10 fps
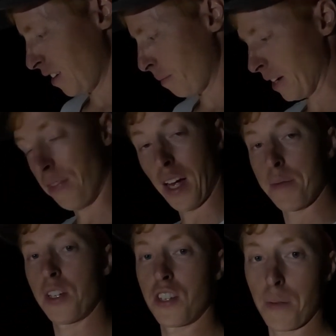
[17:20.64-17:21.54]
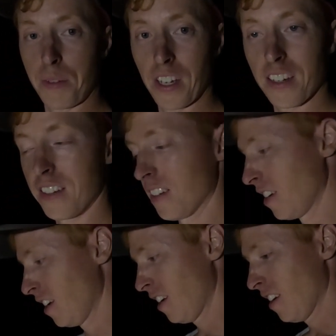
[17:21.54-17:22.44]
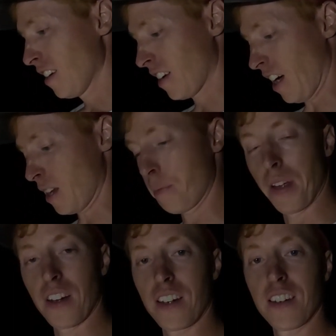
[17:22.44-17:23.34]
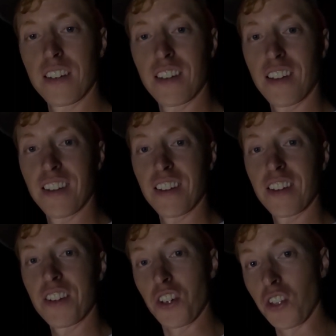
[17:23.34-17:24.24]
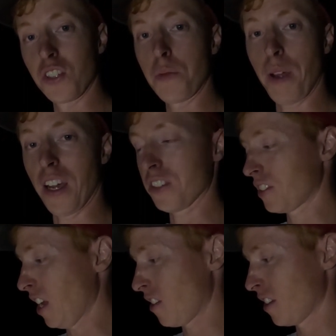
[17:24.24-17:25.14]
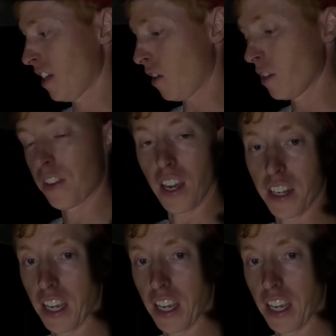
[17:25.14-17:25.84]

My family chipped in, got up here, glued the panels down, and now we've got